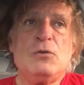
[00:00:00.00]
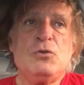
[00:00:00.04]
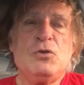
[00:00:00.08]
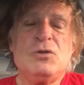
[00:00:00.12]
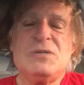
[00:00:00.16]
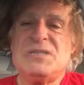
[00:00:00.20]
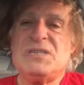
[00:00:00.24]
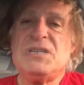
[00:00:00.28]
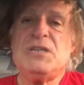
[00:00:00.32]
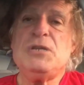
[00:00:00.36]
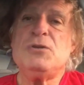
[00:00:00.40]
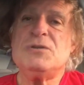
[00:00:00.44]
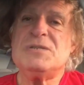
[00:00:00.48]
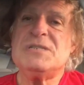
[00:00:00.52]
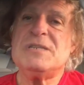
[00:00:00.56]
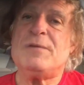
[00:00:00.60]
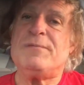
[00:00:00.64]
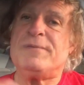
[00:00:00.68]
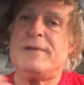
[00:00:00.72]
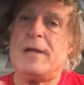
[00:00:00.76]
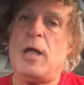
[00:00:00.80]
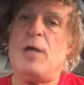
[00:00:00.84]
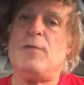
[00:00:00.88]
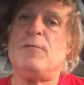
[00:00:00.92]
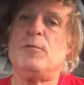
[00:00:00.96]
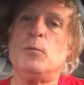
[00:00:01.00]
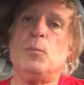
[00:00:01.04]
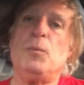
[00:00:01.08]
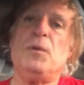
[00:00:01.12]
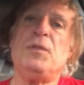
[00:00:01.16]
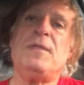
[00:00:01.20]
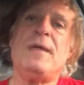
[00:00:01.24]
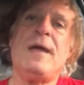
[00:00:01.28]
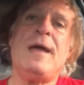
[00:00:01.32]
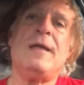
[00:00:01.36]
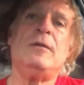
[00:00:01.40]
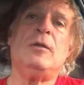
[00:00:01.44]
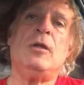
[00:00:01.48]
just see yourself covered
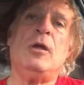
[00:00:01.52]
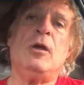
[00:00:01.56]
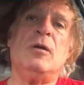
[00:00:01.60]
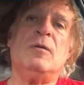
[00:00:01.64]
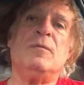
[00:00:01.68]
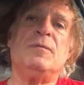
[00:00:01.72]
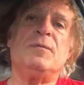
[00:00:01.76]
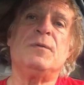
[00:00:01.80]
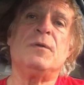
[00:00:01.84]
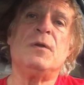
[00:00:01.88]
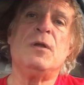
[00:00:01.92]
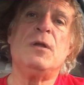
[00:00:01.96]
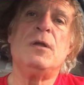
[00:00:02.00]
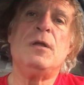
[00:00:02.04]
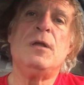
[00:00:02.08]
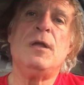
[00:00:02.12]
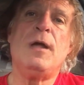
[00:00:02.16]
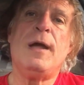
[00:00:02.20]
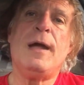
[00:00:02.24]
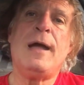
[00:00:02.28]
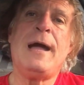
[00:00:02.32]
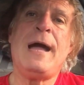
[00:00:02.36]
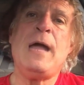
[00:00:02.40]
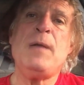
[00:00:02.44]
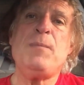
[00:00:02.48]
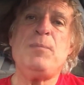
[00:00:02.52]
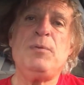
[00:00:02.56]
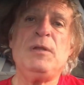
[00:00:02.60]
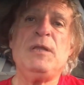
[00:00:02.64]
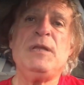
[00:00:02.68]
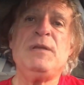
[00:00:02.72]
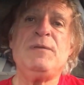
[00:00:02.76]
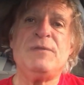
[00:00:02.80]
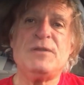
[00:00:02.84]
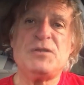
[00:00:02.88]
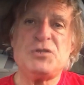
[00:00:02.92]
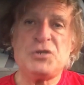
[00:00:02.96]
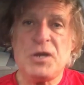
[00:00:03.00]
with that love. I
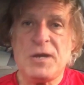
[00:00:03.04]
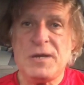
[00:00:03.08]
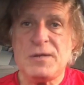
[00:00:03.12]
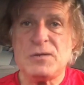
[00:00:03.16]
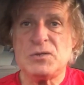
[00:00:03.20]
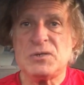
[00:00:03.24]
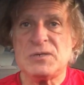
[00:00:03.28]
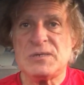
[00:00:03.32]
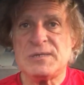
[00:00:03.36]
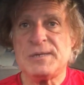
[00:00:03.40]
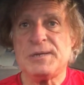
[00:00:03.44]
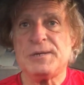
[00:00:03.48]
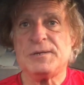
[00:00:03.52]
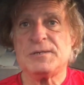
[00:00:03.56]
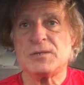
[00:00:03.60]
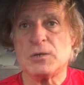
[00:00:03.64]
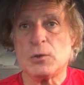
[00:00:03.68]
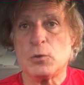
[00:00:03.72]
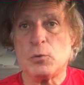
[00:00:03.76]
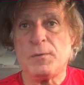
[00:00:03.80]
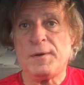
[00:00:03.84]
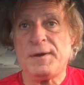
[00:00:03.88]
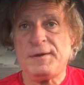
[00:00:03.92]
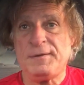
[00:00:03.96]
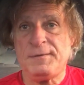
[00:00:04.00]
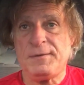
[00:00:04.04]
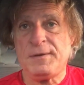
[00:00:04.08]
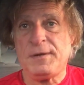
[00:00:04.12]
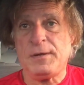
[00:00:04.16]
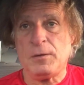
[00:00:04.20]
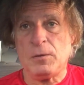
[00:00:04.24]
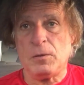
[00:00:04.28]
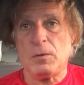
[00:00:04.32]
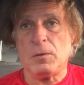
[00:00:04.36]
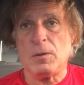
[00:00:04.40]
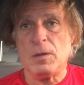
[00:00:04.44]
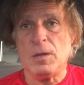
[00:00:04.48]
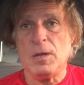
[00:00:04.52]
believe it changes things a great
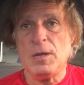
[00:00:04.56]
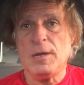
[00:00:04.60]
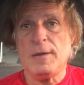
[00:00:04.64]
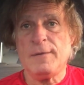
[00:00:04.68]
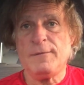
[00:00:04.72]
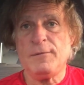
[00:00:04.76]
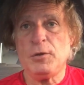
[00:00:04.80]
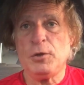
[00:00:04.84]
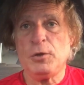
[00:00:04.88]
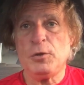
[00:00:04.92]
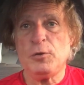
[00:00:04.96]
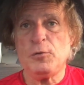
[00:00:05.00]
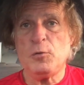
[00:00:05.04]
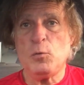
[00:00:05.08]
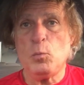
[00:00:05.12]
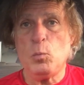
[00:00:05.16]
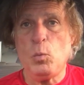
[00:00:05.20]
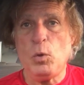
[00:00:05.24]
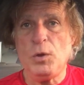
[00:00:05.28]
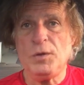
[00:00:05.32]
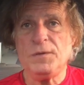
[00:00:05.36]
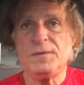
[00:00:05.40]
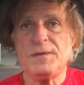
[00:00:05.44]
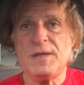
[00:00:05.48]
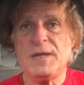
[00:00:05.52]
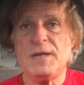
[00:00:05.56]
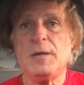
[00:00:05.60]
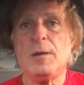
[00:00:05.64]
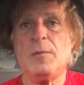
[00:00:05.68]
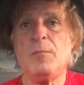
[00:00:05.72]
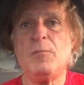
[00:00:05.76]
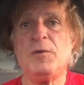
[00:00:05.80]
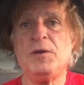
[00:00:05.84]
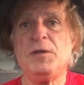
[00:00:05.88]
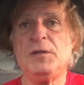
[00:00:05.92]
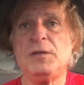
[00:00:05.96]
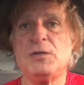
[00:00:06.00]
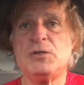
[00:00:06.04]
deal you're going to do one thing
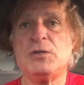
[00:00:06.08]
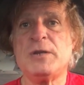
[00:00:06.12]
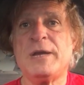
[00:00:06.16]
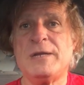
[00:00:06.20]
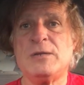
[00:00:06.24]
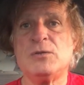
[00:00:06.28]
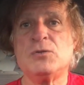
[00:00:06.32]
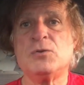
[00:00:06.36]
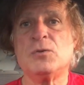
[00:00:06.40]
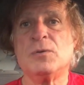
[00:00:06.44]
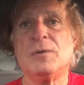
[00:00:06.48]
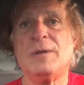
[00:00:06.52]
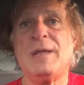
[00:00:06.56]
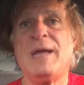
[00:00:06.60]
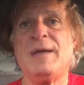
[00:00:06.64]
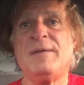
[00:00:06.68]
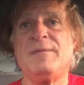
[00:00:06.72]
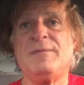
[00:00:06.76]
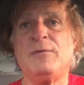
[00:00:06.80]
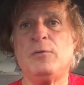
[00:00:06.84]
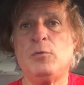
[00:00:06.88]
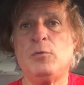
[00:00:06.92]
that really change your life,